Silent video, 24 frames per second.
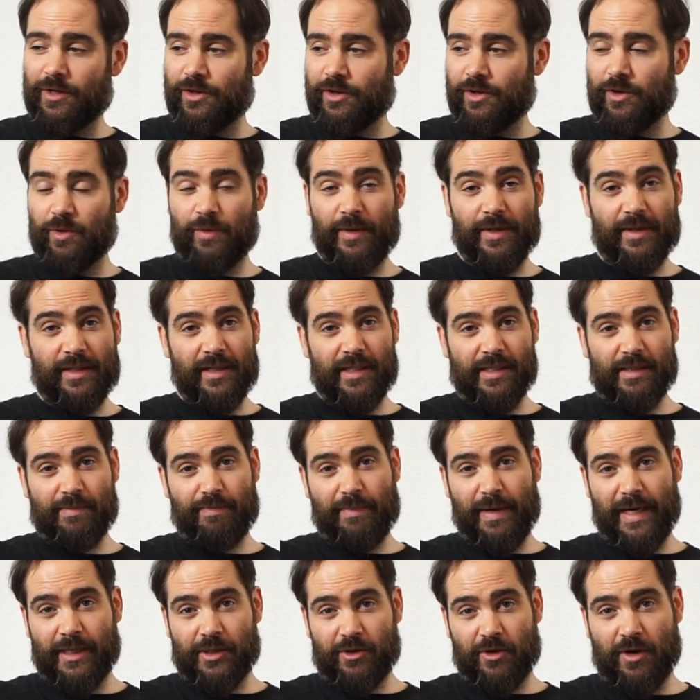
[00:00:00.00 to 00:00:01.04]
to do with this
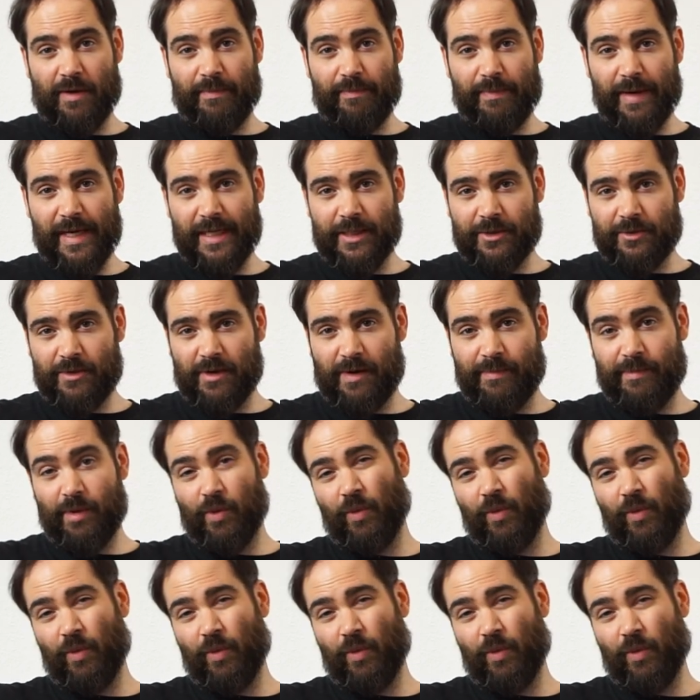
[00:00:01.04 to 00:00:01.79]
pick strum,